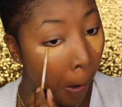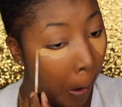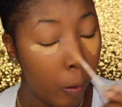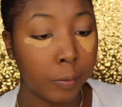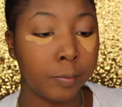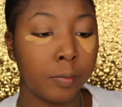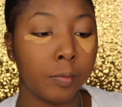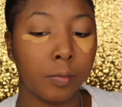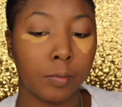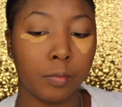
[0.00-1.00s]
but if I want
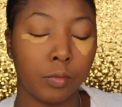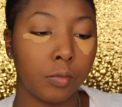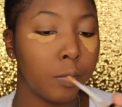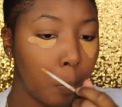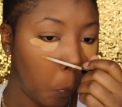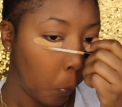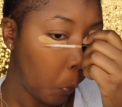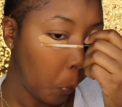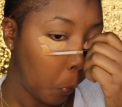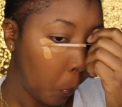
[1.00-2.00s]
something a little bit brighter,
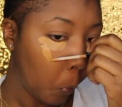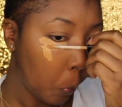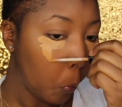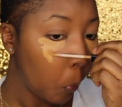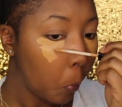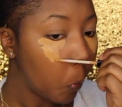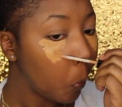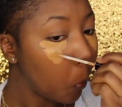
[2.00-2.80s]
I'll use Honey.